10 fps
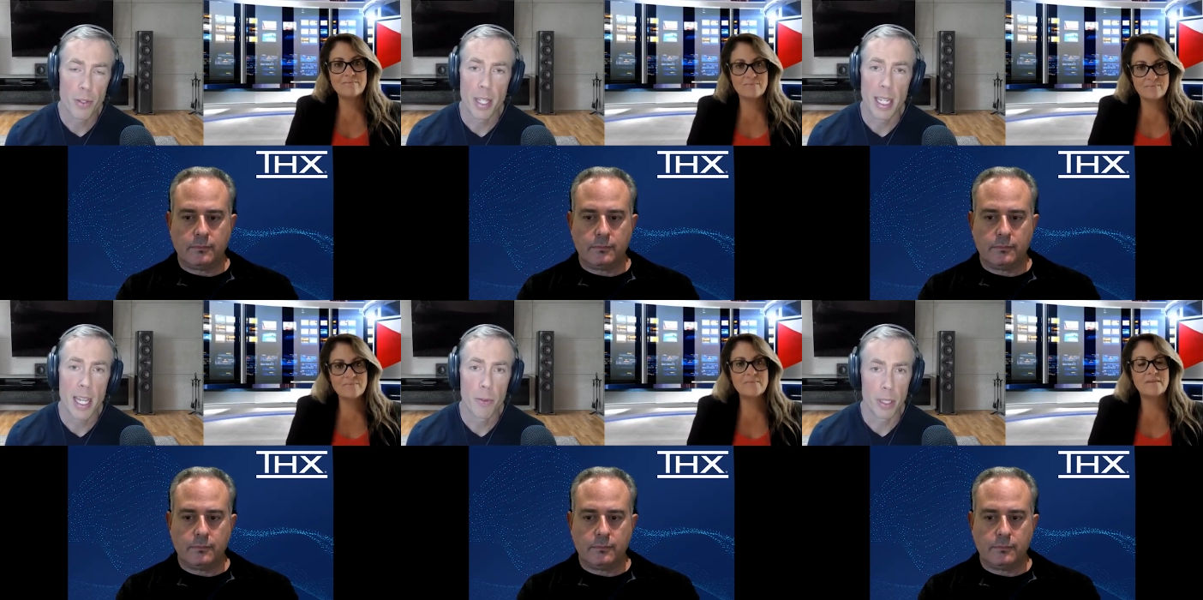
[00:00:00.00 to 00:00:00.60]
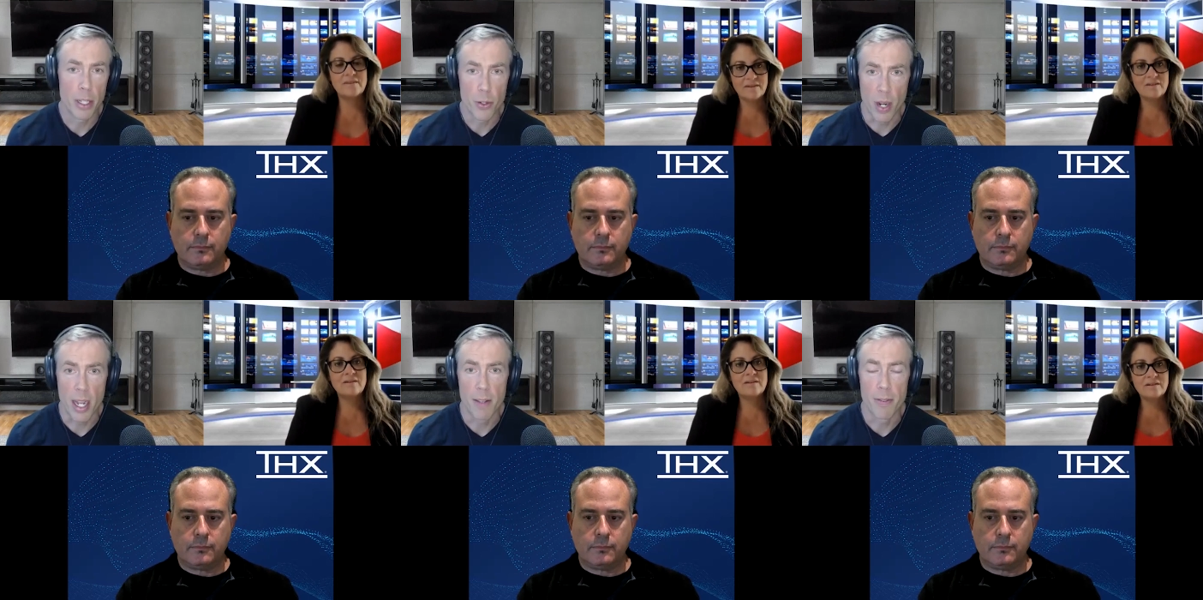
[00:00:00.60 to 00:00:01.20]
Speaker 1: So they can't really
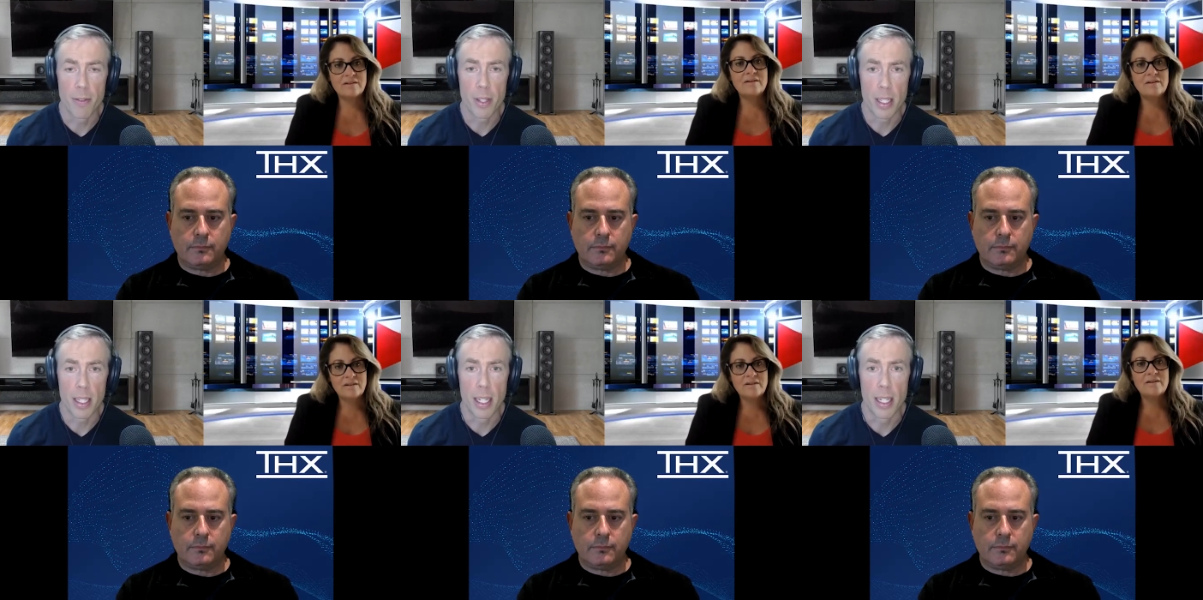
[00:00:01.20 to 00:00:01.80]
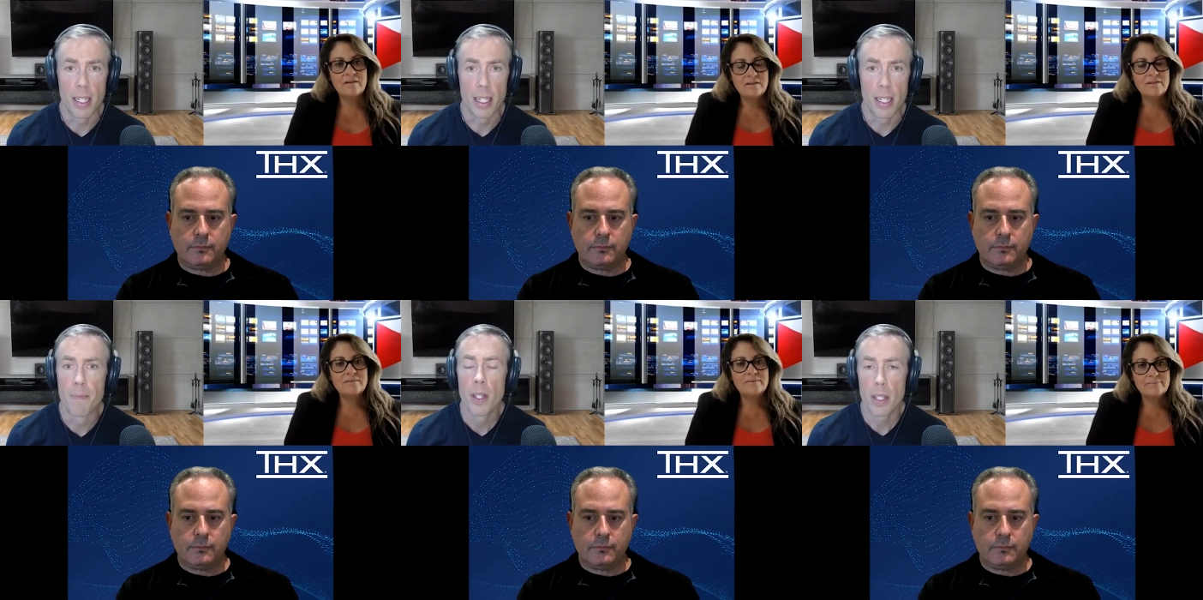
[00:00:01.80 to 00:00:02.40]
drive the uh,
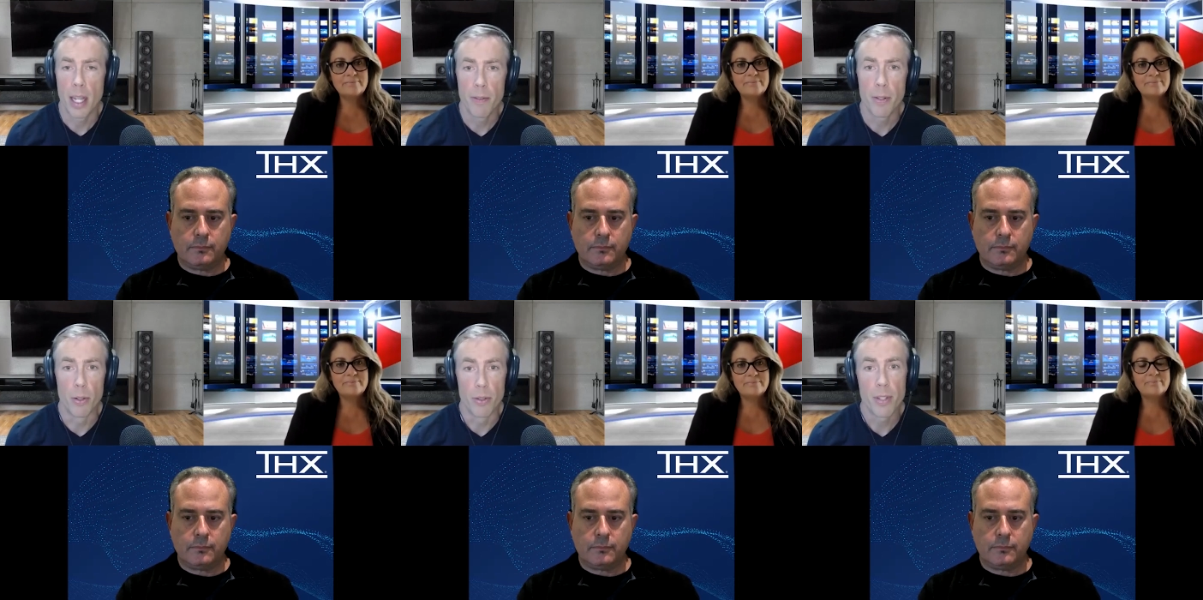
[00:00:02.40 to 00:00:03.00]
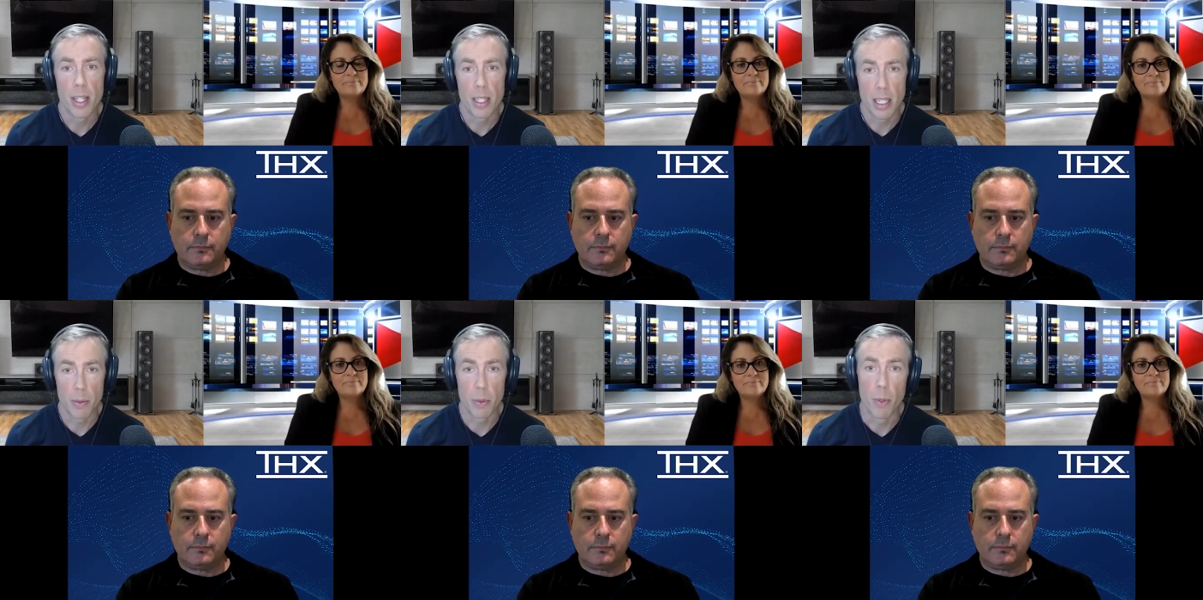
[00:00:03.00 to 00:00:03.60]
the headphones that
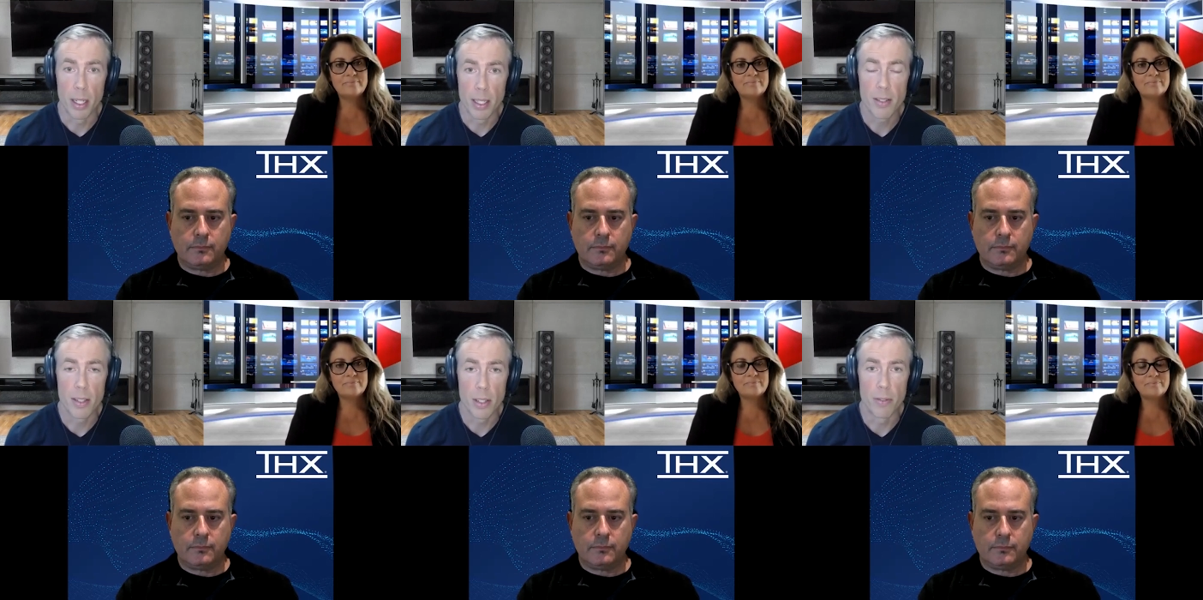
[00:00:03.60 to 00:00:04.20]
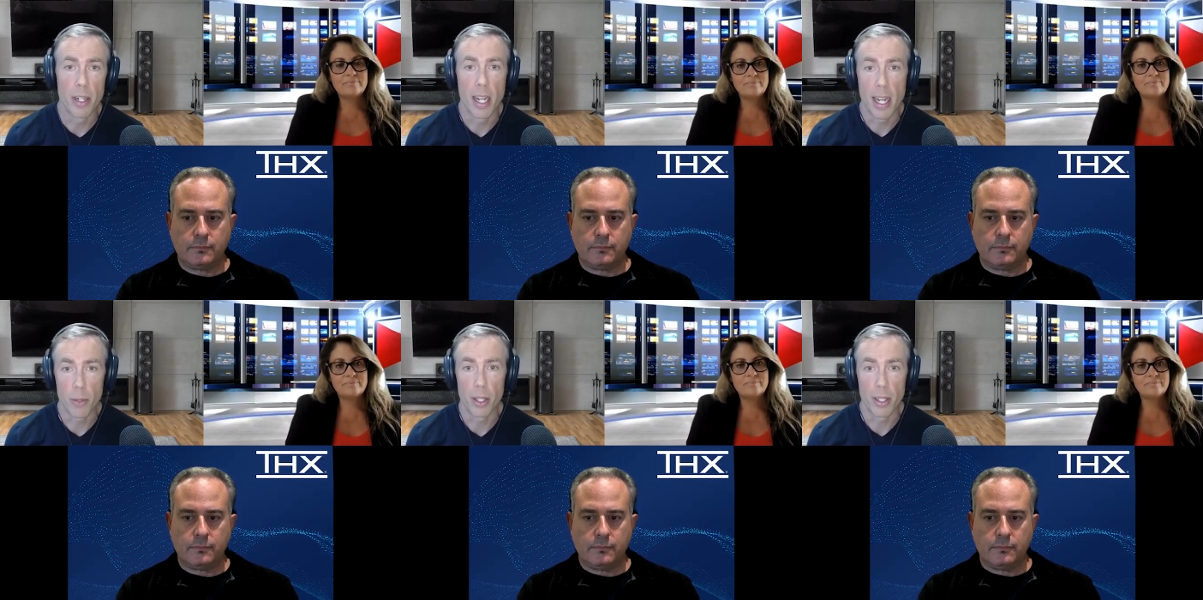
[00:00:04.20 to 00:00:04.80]
that you would want to listen to, very
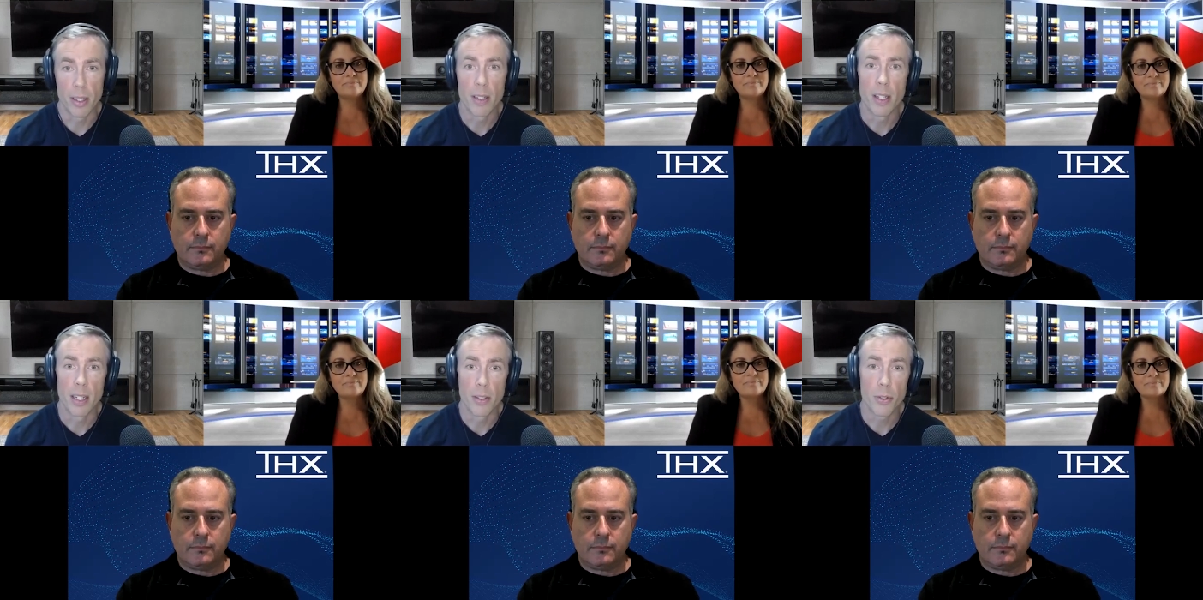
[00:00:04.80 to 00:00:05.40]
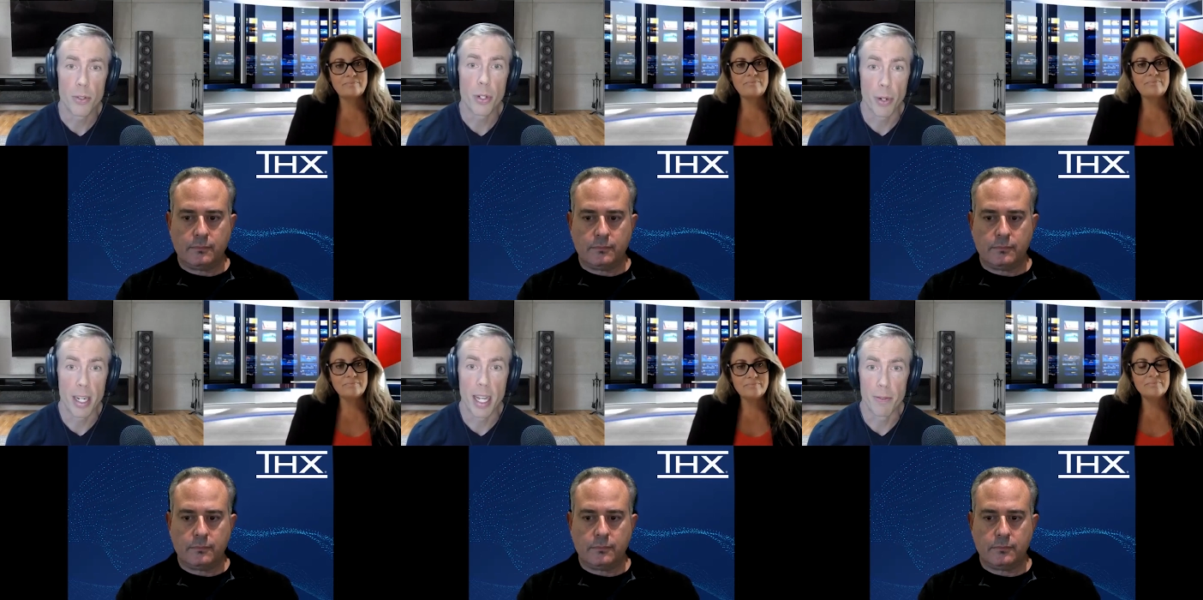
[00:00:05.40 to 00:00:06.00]
high quality studio
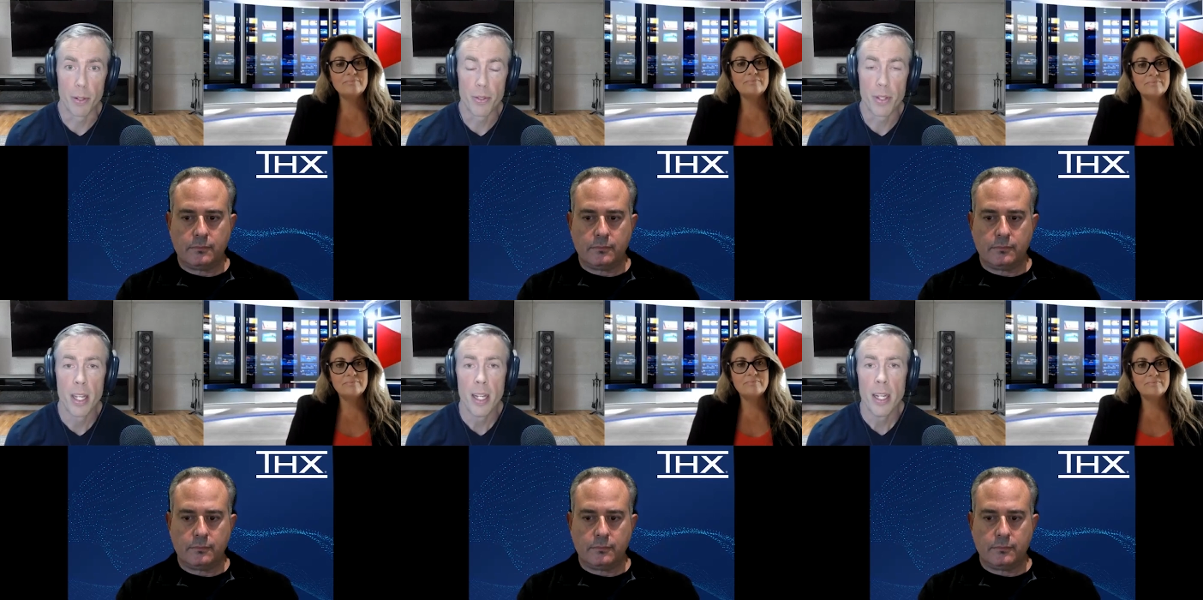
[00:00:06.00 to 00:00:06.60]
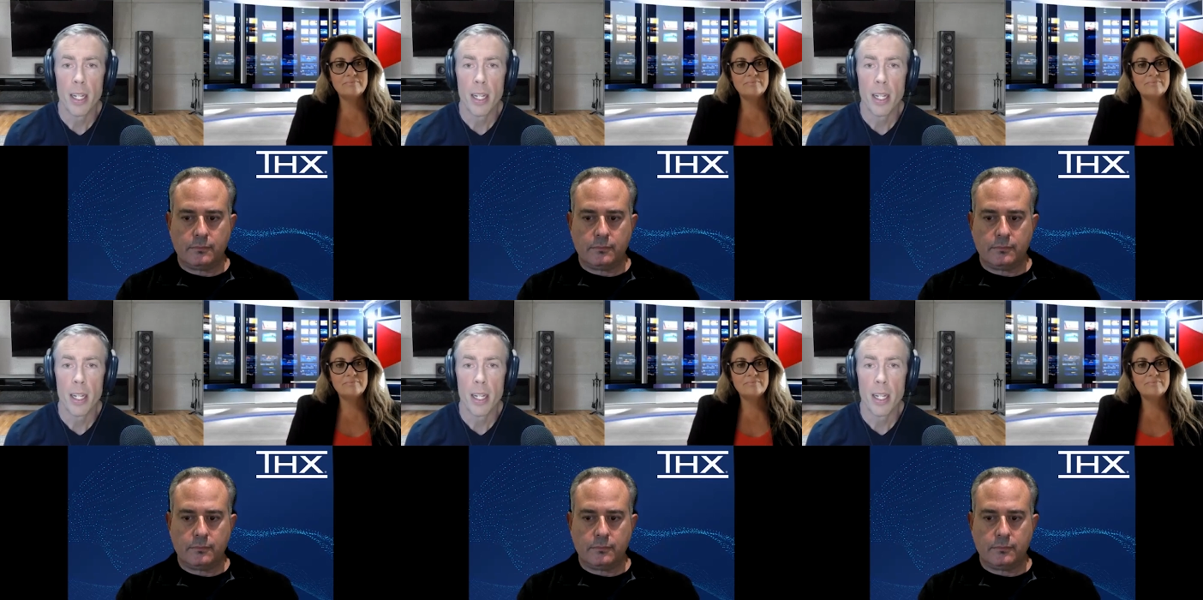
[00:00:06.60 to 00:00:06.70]
grade headphones